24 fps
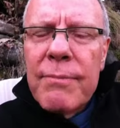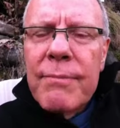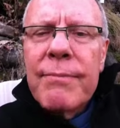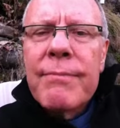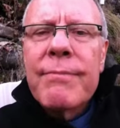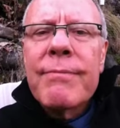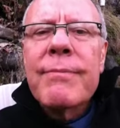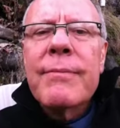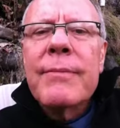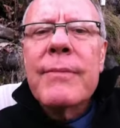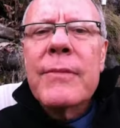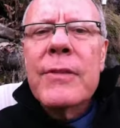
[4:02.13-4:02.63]

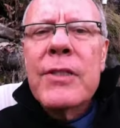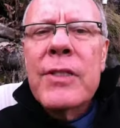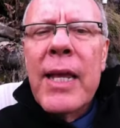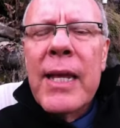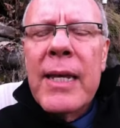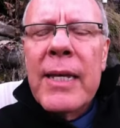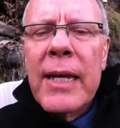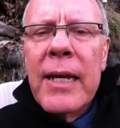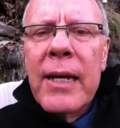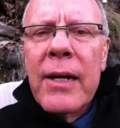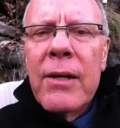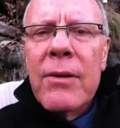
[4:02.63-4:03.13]
Take care.
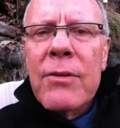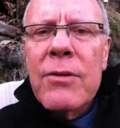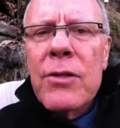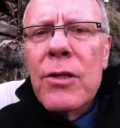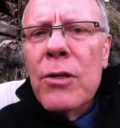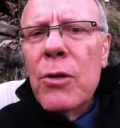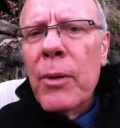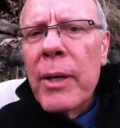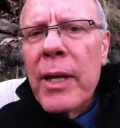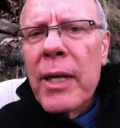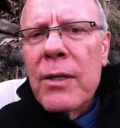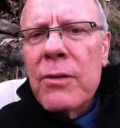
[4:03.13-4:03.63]
See you again
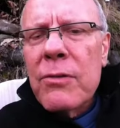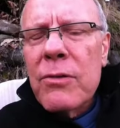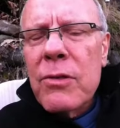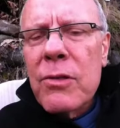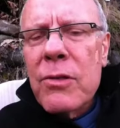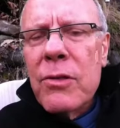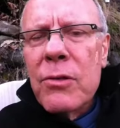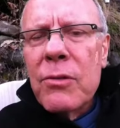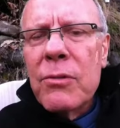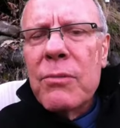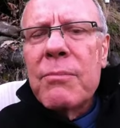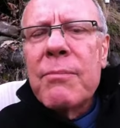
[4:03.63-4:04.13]
soon.
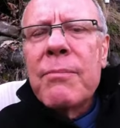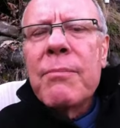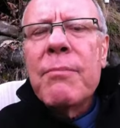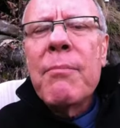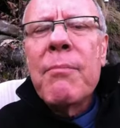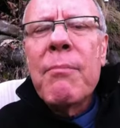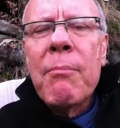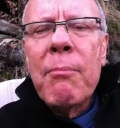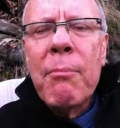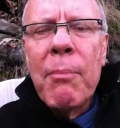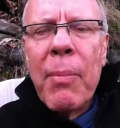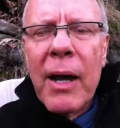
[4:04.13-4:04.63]
Bye
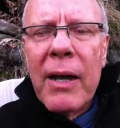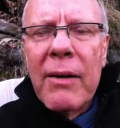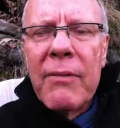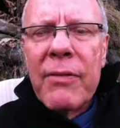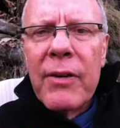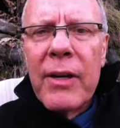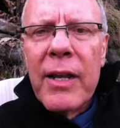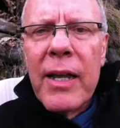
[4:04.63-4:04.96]
for now.